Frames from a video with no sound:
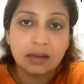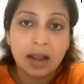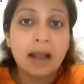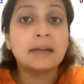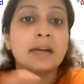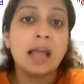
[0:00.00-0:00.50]

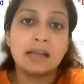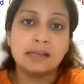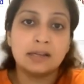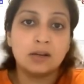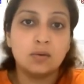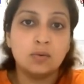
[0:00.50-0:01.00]
and it has
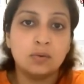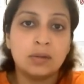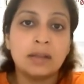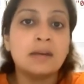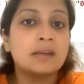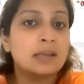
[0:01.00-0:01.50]
0,
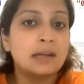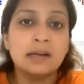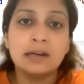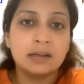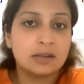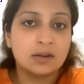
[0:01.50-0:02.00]
then it's a
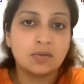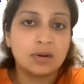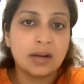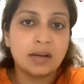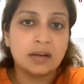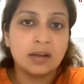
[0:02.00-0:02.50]
leading 0,
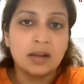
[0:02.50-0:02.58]
right?